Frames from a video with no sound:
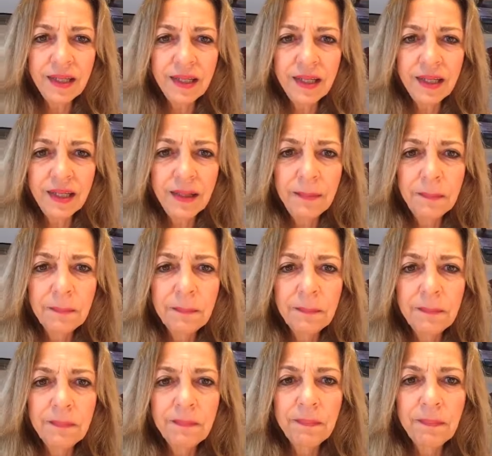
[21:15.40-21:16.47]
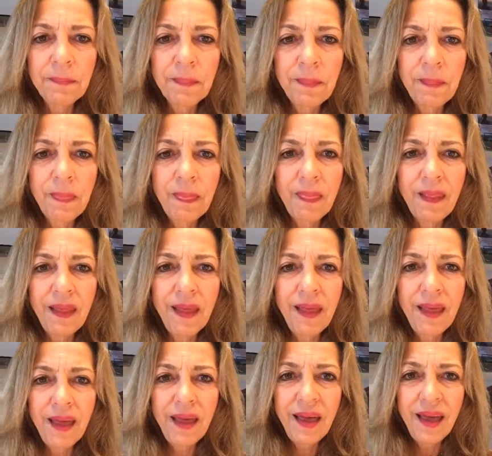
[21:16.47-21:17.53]

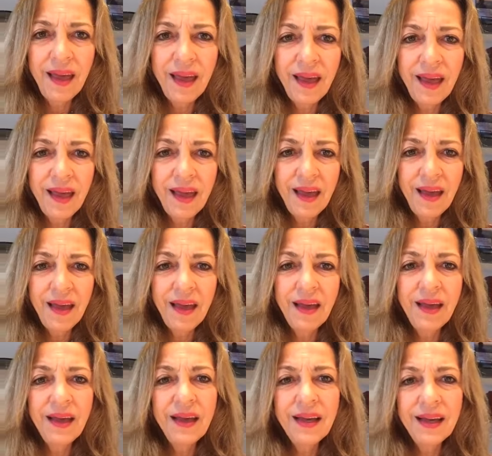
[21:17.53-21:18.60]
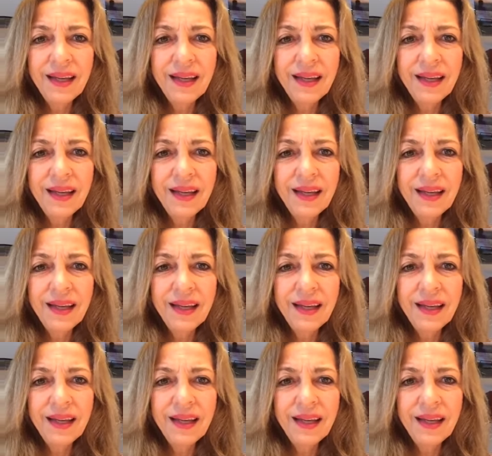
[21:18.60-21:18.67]
Nothing is said.